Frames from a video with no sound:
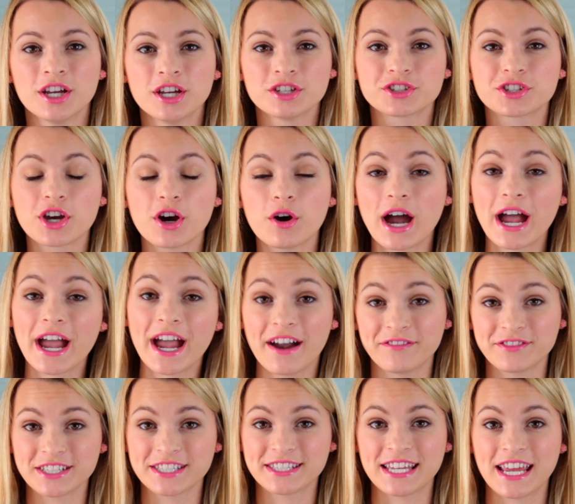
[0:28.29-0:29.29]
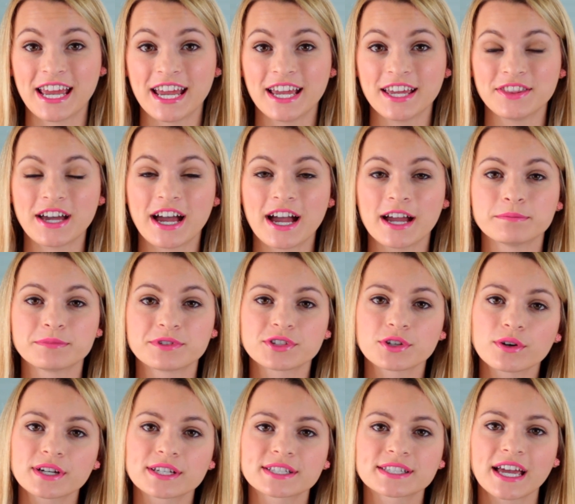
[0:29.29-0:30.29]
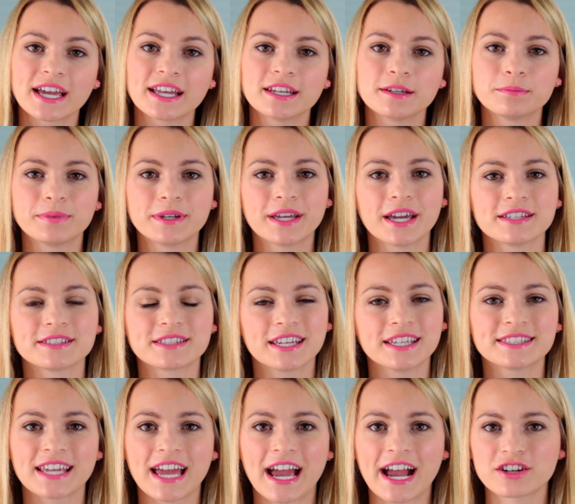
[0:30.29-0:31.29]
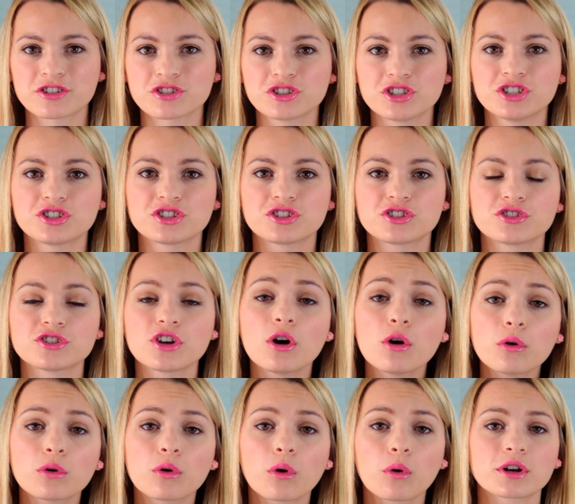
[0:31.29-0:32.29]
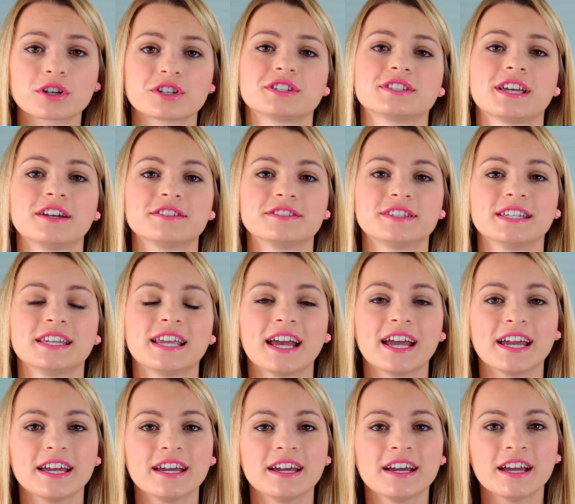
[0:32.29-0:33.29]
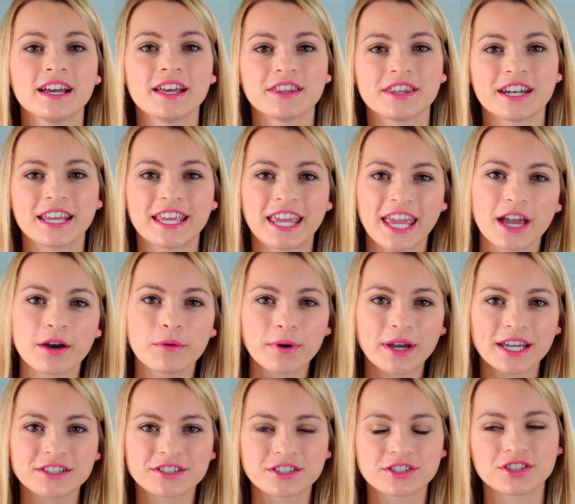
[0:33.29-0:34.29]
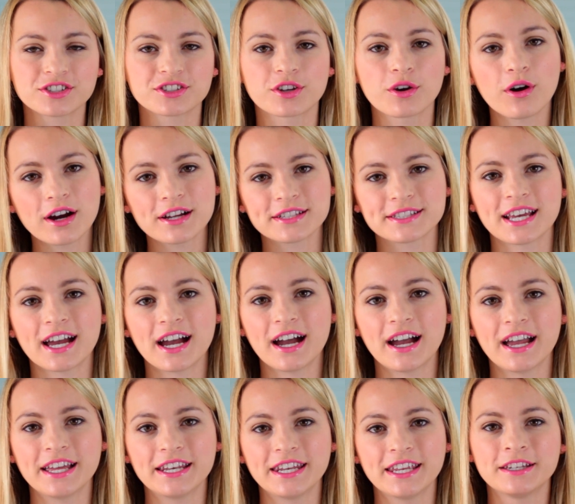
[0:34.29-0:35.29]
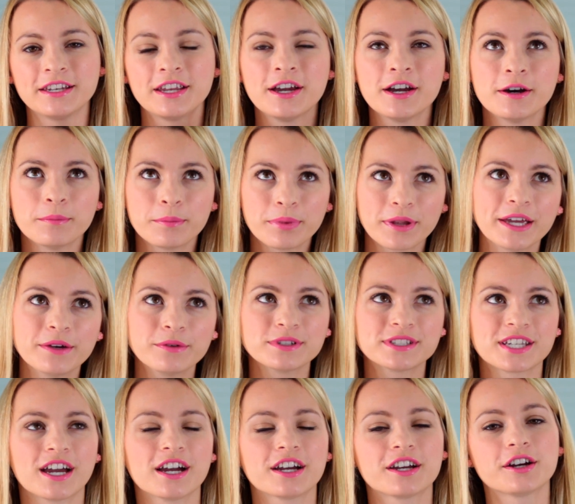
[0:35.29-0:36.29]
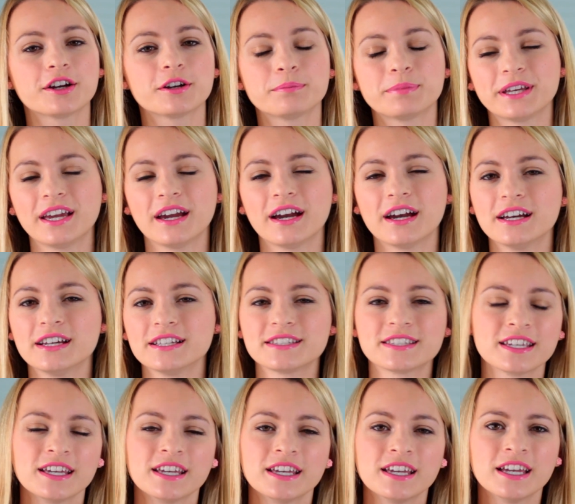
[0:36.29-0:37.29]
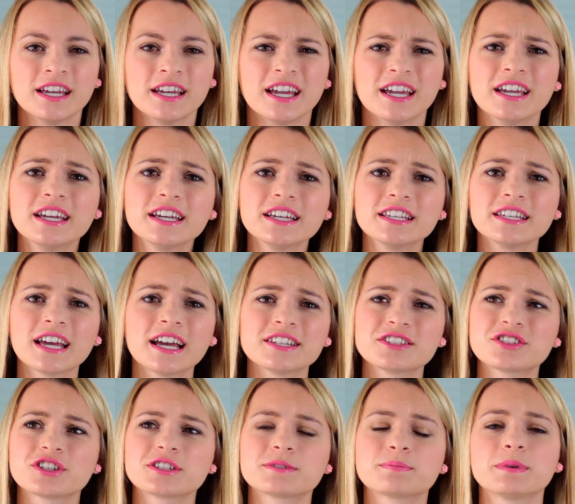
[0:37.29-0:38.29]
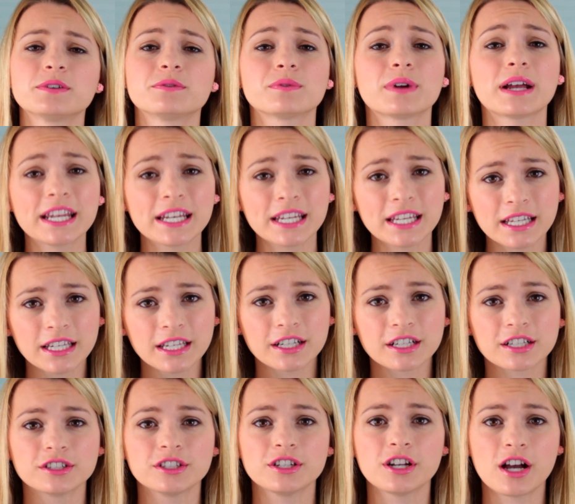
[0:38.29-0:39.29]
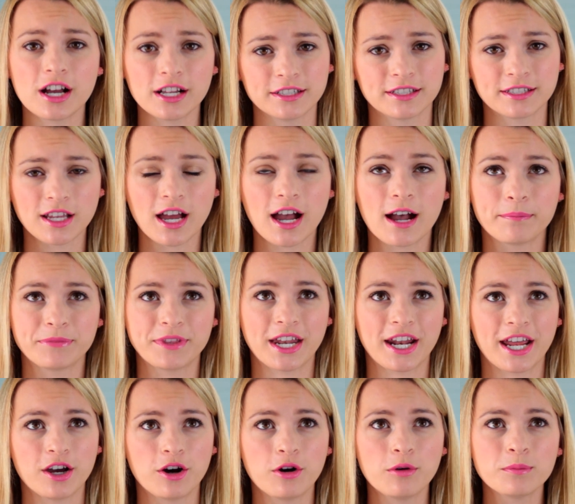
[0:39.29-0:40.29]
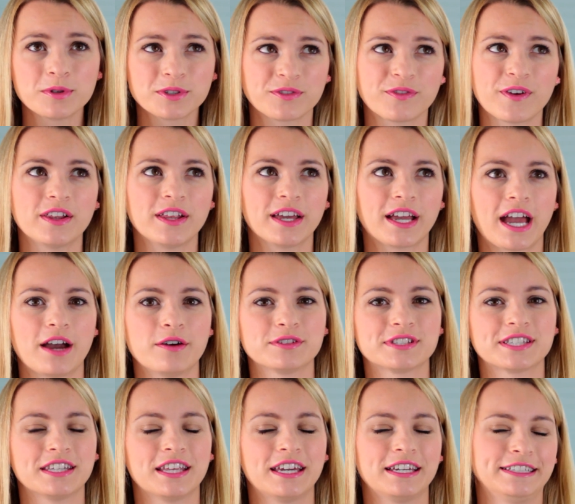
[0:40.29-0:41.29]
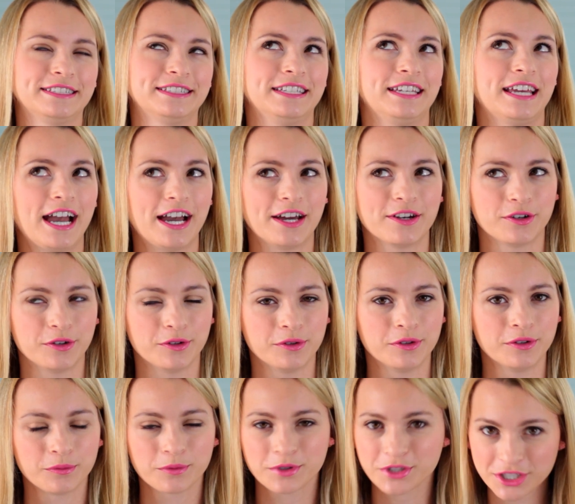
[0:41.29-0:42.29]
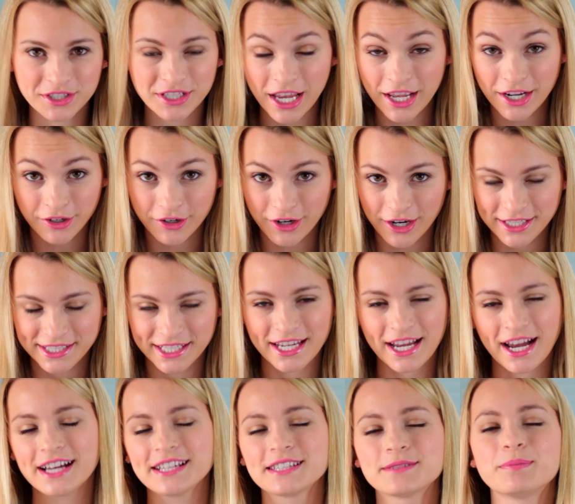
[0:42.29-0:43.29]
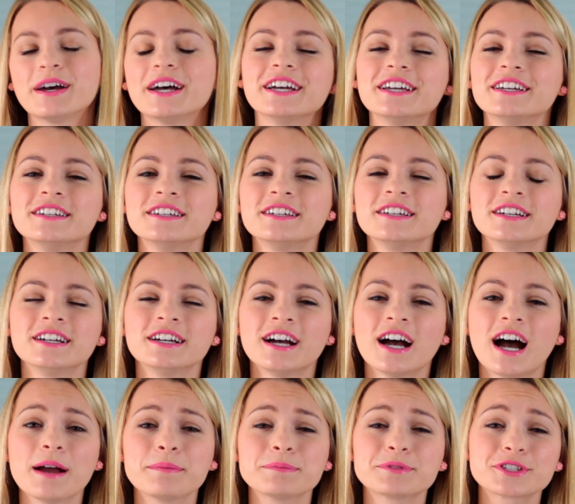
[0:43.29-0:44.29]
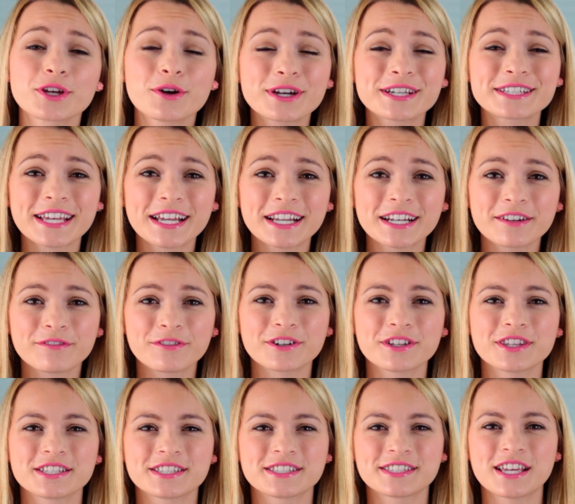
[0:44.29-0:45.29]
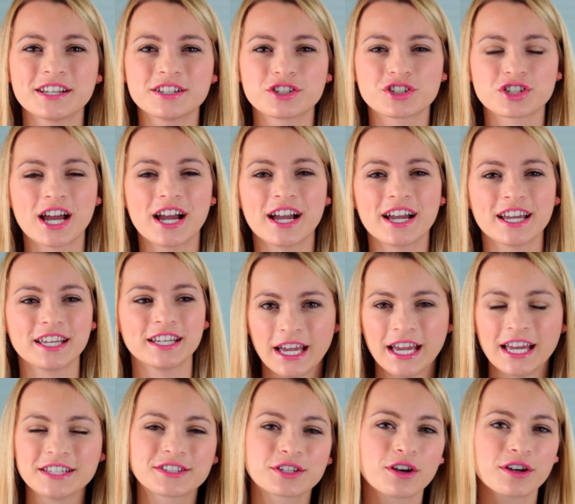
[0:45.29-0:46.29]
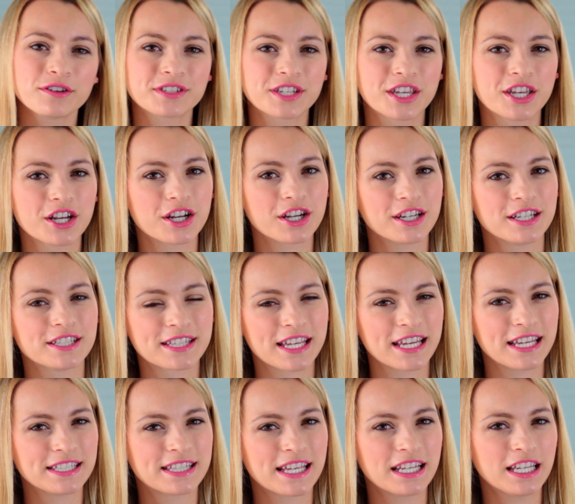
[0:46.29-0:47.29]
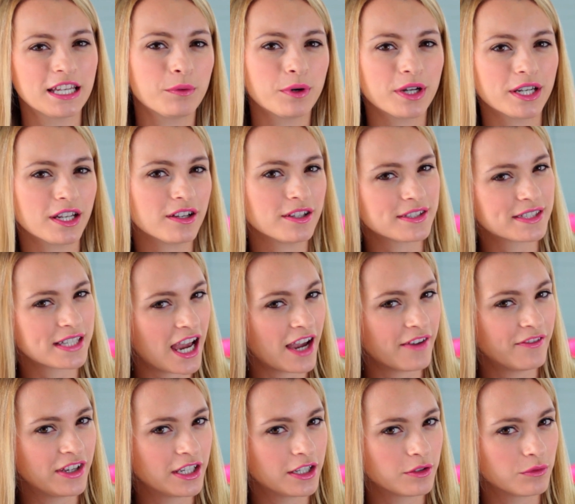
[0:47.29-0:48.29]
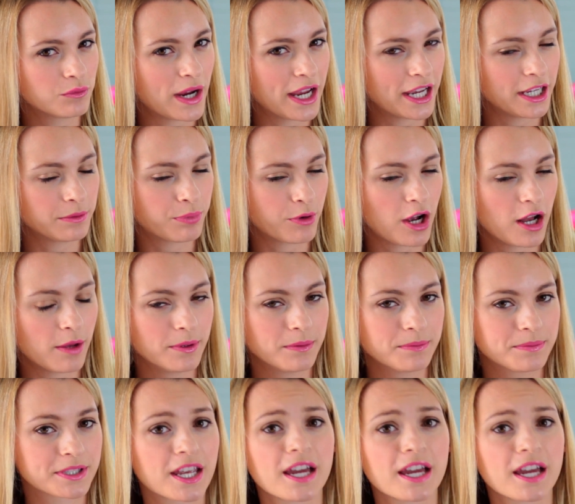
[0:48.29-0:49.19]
So I have to say that I'm so excited because it's actually so gorgeous out today that I can't wait to just go outside and play with Tucker, because it has just been raining here non-stop that I almost felt like I was in like Seattle, which is kind of crazy, guys, but I'm so excited for the sunshine. And so I was curious, is anyone else having rain problems?